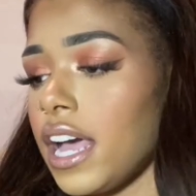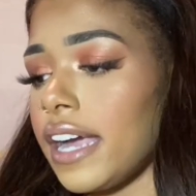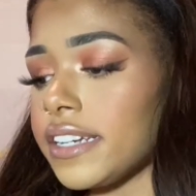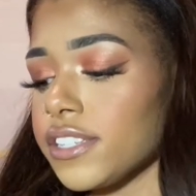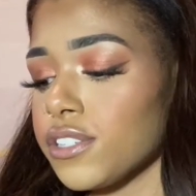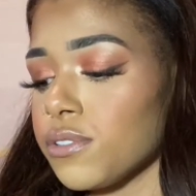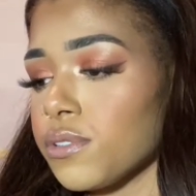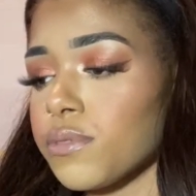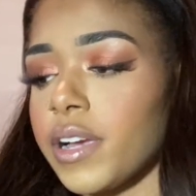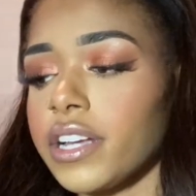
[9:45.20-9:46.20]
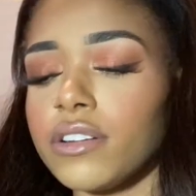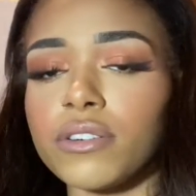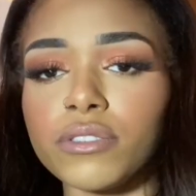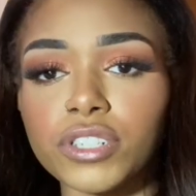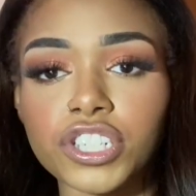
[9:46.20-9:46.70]
I just use regular
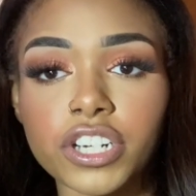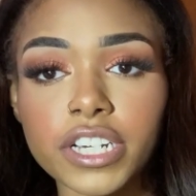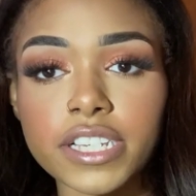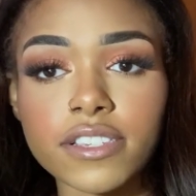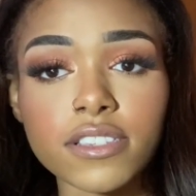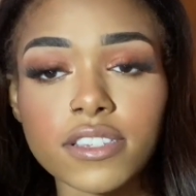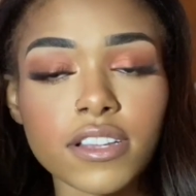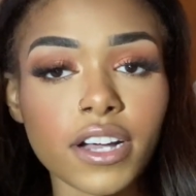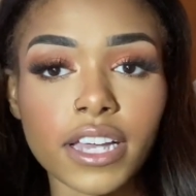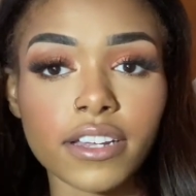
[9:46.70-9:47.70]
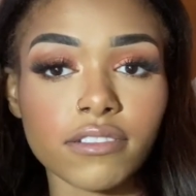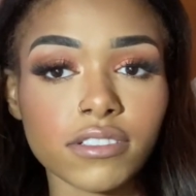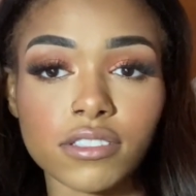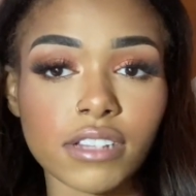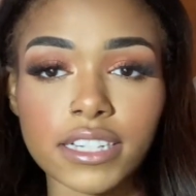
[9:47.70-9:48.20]
old Jergens.
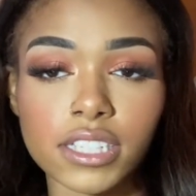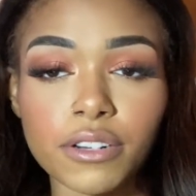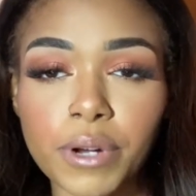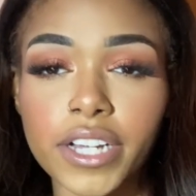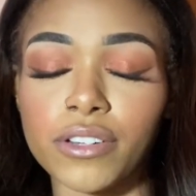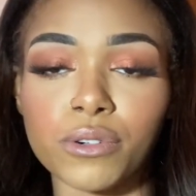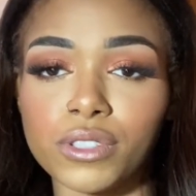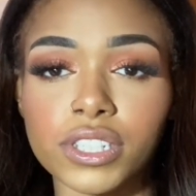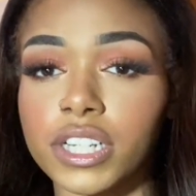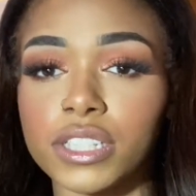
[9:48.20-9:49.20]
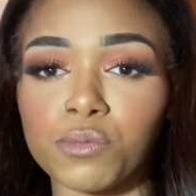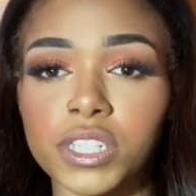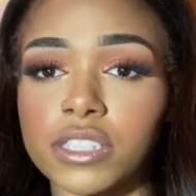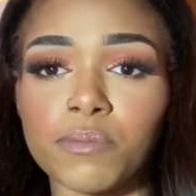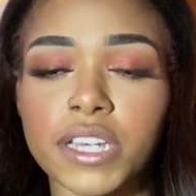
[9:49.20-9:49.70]
Again, I said regular old Jergens, but
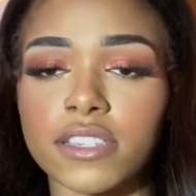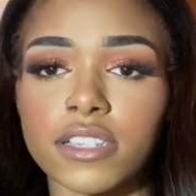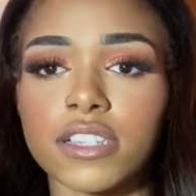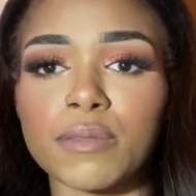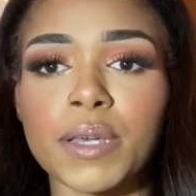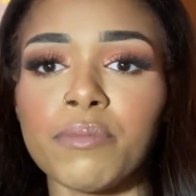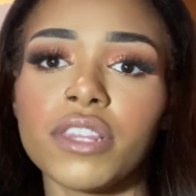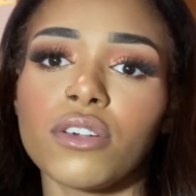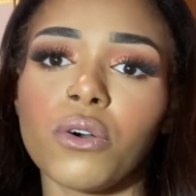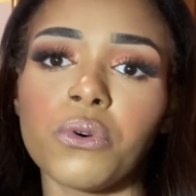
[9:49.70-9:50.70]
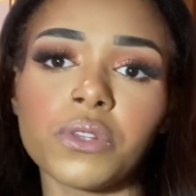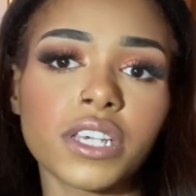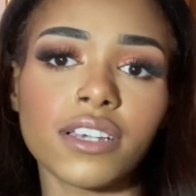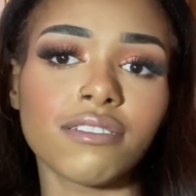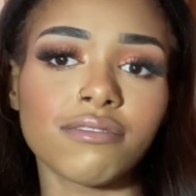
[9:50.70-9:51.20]
it's amazing. This might be the
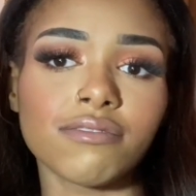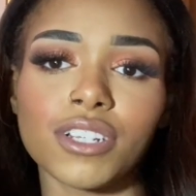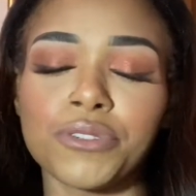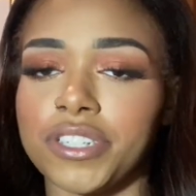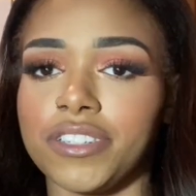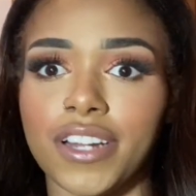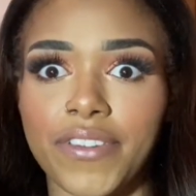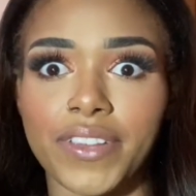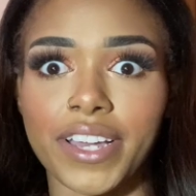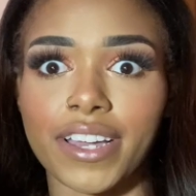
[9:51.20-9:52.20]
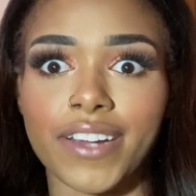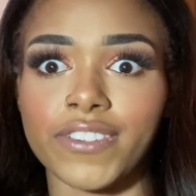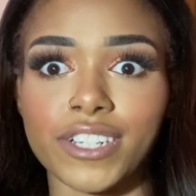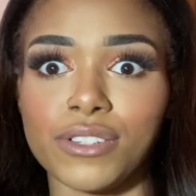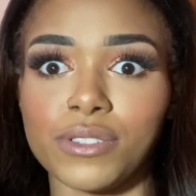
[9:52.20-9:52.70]
only lotion that I've like
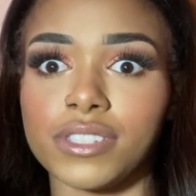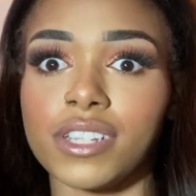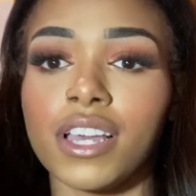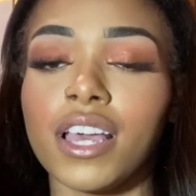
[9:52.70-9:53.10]
ever used.